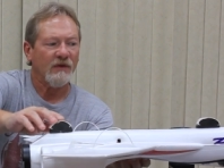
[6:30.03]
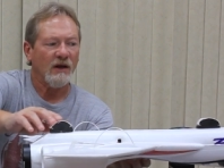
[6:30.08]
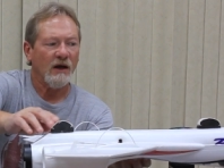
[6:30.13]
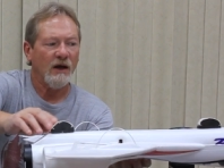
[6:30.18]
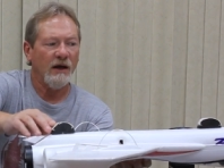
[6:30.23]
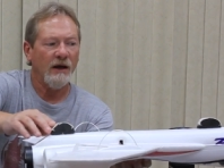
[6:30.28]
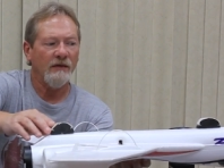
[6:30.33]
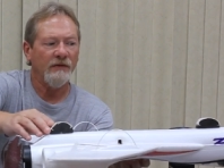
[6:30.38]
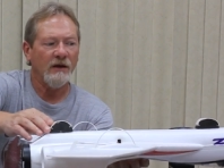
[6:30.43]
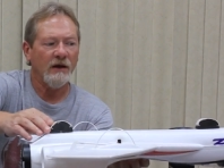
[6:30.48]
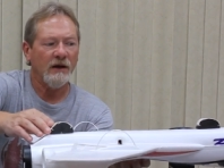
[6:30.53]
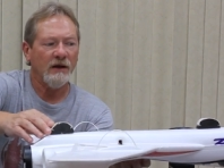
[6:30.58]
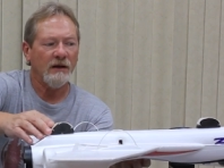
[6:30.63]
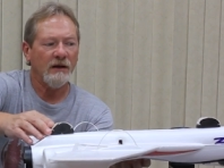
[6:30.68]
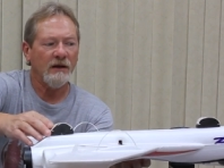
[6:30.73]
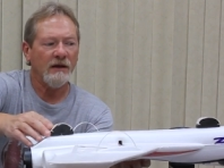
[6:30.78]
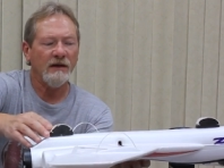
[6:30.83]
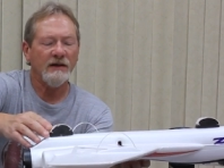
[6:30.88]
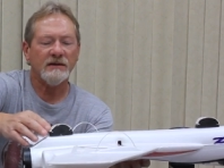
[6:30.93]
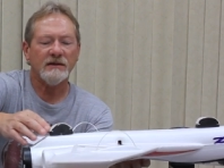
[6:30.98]
And then
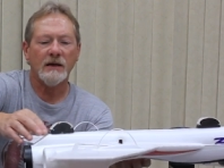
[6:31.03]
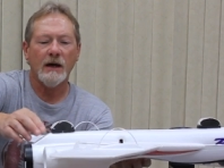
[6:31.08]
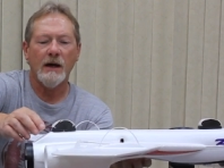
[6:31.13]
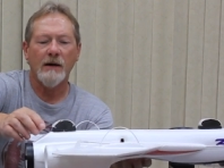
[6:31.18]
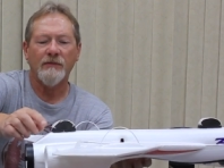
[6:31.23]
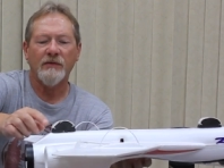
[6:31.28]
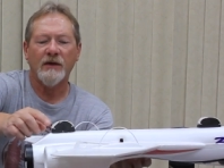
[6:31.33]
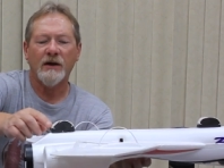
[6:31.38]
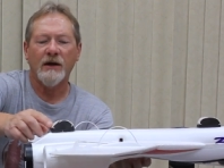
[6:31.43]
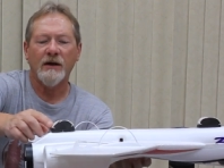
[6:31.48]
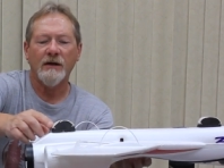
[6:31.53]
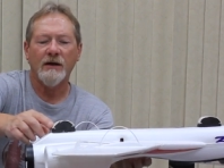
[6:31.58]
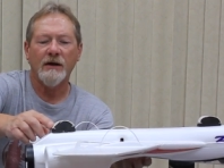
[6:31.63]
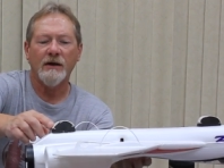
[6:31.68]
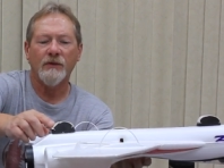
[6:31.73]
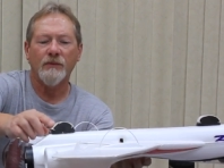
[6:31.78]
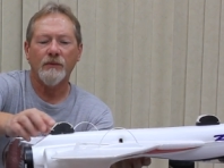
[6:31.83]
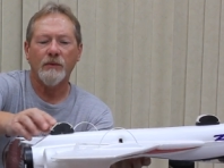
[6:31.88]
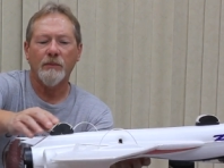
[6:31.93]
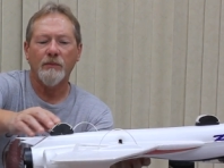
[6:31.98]
any time that I need
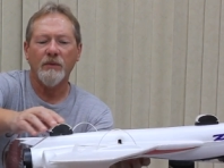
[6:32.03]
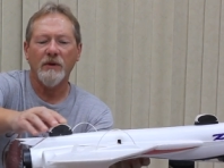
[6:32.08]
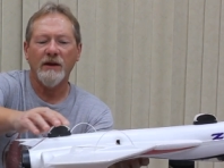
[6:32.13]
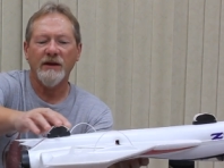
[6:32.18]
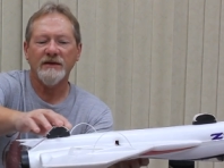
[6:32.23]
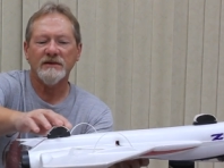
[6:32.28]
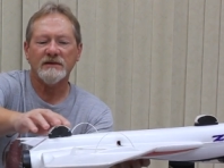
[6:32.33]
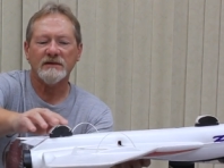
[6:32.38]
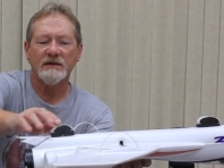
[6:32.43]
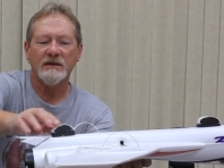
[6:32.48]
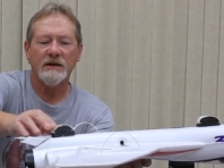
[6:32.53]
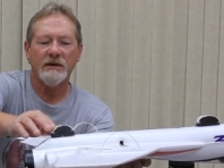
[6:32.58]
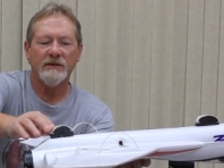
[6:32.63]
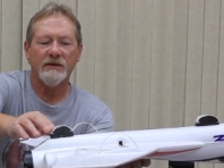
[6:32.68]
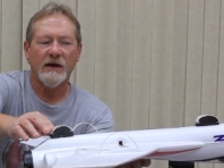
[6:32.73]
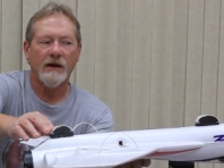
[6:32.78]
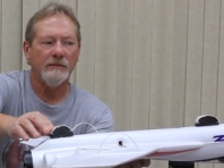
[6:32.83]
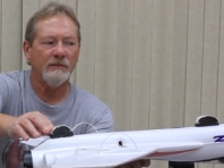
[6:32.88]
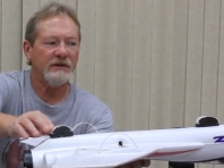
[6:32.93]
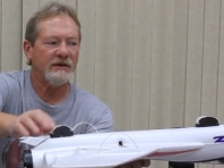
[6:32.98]
to replace any of
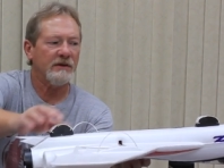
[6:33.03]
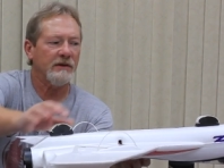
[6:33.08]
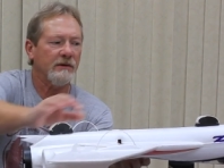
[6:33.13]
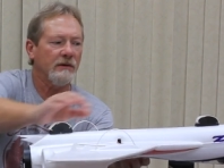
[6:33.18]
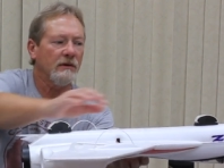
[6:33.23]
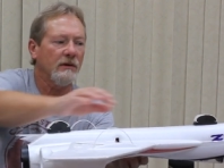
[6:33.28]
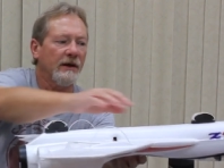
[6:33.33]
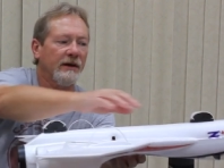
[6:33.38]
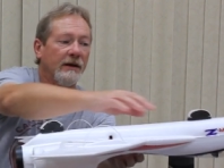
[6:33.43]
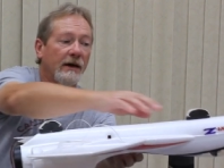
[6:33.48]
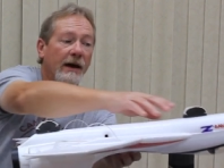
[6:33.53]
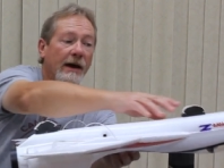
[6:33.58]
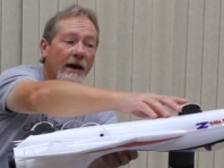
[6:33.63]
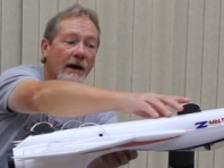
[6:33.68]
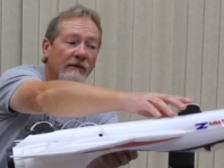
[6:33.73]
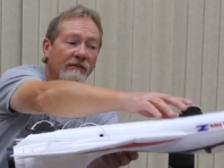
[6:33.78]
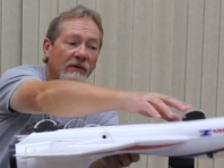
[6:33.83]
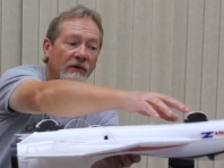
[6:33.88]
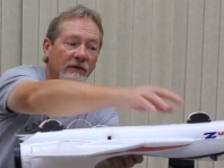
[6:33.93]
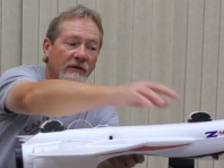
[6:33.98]
that material, like I
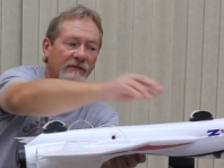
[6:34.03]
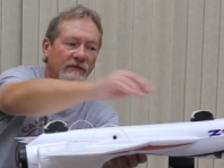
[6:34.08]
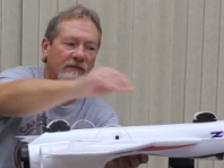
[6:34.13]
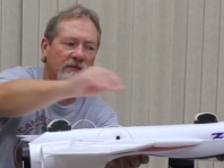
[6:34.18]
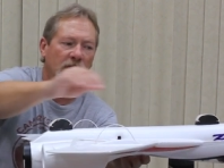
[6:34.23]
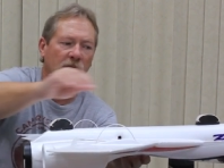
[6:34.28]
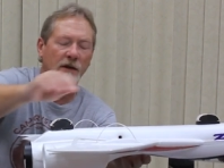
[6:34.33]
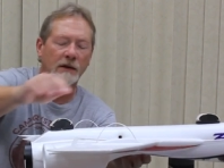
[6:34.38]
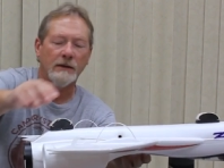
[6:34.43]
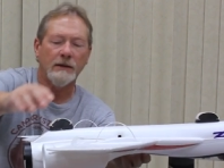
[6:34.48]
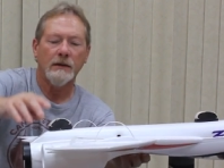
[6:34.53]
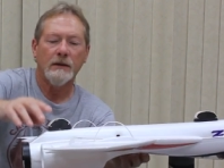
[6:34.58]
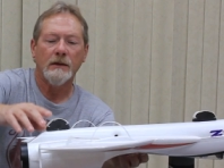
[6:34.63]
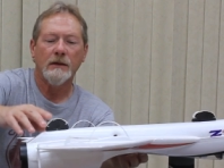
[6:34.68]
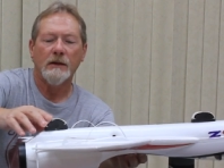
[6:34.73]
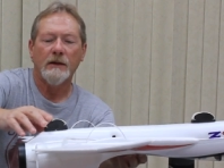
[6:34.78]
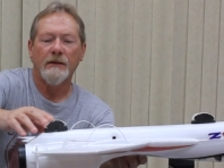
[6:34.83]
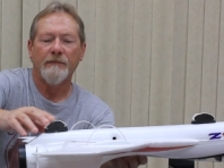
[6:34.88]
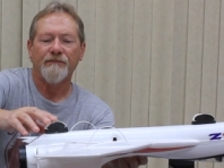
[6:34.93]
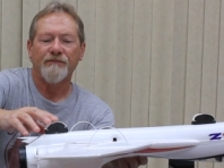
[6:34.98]
have on the front,
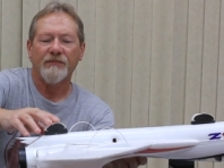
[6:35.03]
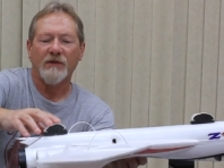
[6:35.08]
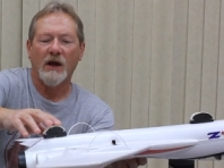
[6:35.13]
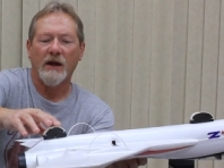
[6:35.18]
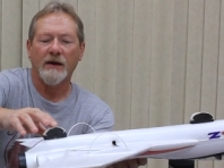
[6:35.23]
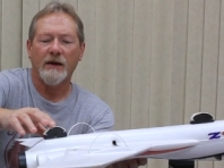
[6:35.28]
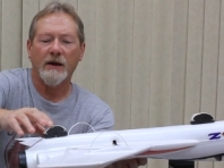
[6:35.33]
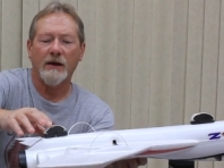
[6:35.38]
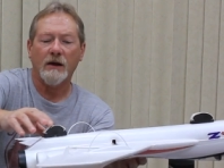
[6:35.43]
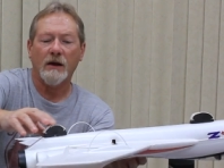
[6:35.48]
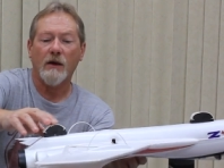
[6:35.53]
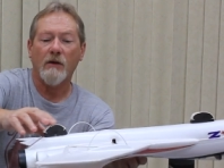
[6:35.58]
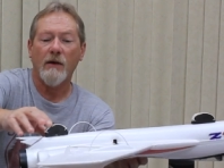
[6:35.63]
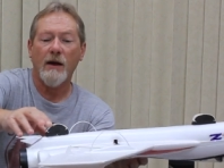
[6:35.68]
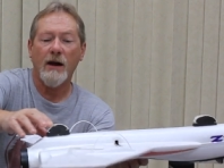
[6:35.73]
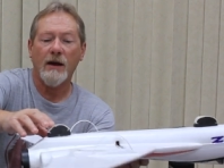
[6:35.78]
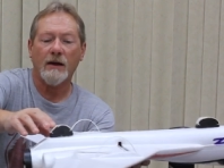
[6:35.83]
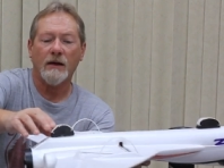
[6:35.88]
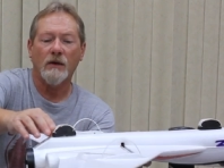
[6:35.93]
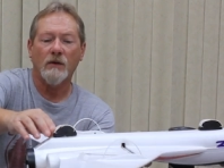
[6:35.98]
I got a
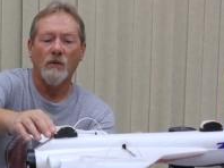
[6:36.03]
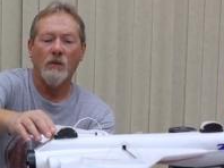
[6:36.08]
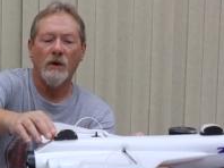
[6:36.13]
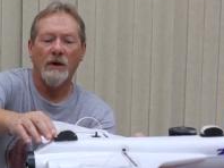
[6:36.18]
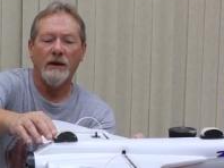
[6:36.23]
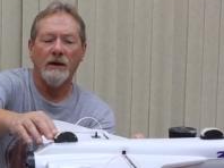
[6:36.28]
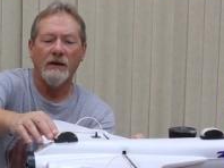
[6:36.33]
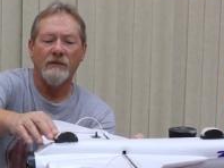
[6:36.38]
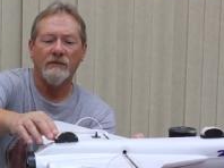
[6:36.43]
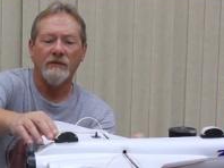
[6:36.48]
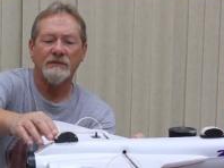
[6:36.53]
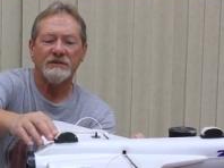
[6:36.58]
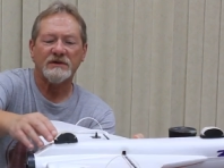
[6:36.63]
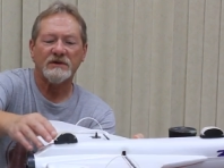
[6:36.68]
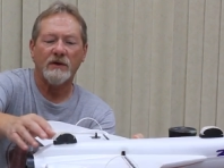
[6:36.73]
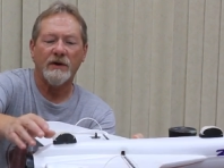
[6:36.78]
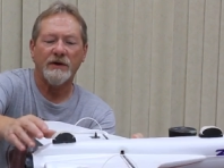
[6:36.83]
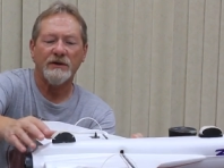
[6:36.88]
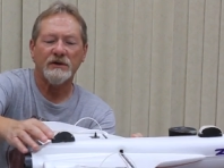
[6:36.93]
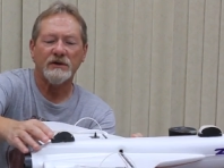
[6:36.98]
crack in one of them,
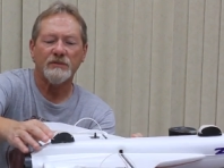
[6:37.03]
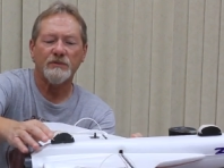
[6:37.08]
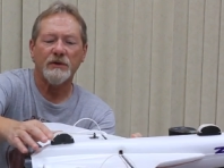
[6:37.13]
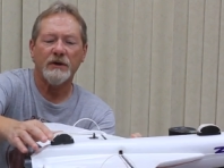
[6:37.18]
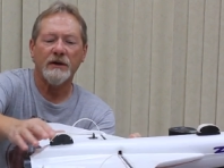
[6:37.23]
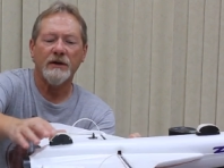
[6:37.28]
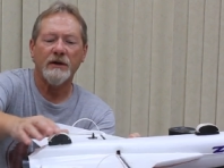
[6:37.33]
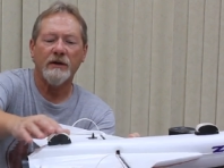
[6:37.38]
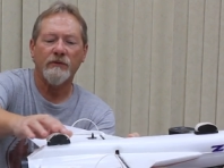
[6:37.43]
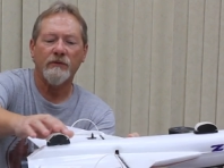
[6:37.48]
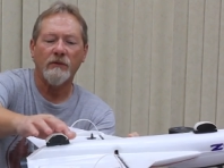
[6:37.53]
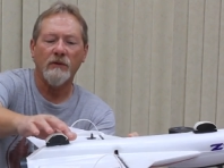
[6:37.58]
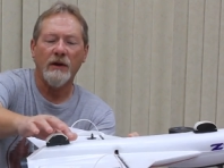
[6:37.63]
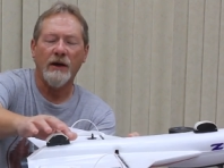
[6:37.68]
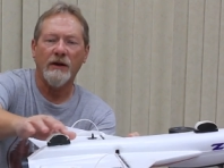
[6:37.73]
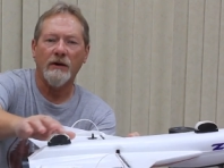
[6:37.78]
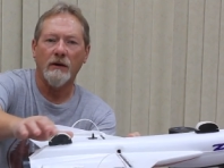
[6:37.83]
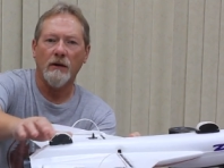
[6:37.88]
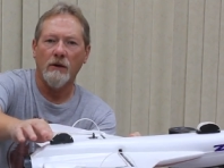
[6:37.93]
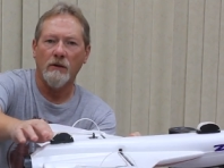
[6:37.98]
so I just put another
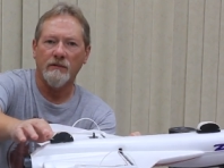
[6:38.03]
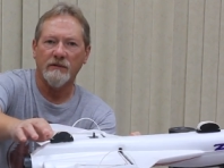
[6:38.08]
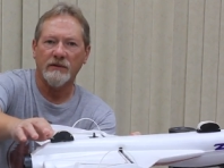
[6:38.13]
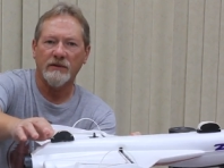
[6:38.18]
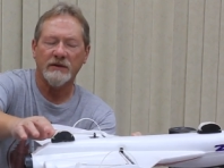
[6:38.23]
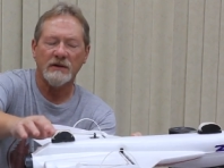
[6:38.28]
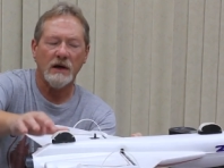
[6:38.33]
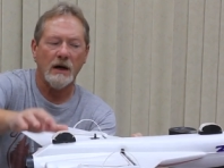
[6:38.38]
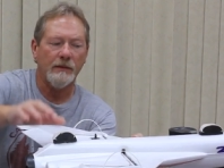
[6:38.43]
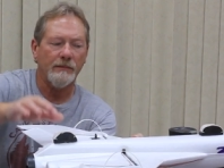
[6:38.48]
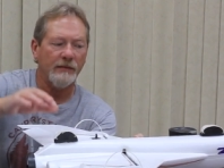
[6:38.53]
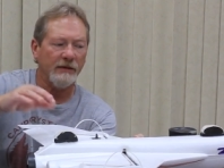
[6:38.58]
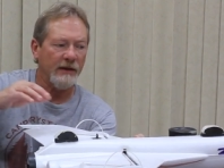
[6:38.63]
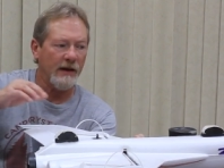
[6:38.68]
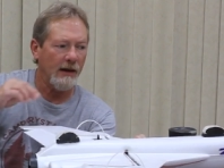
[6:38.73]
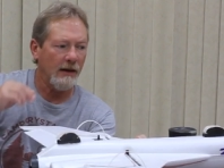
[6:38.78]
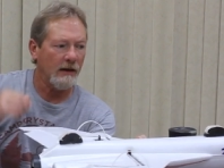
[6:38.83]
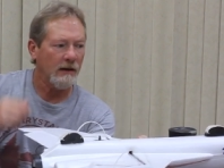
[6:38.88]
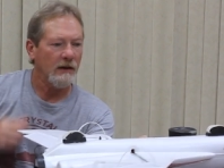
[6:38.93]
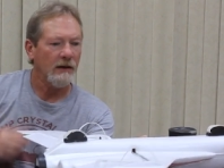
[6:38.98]
layer over the top of
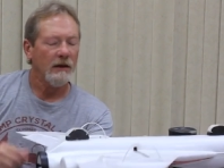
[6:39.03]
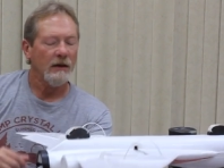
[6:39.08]
that.